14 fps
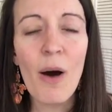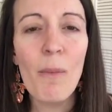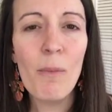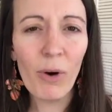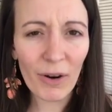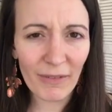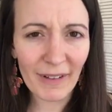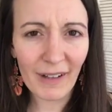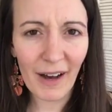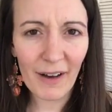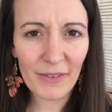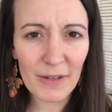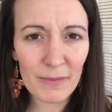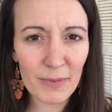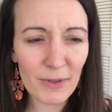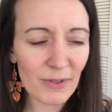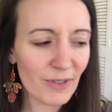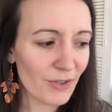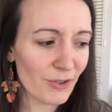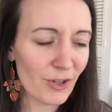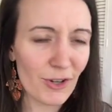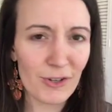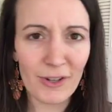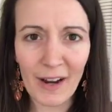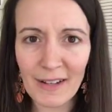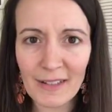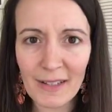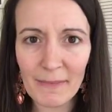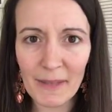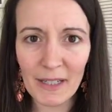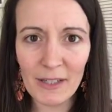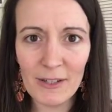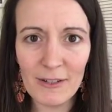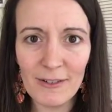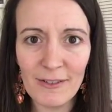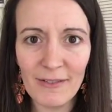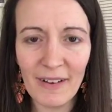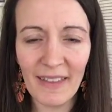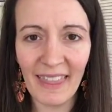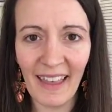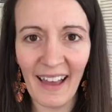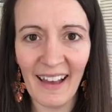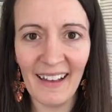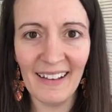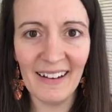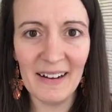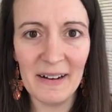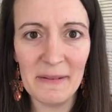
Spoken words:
more of a confident boost, or she tries something new, that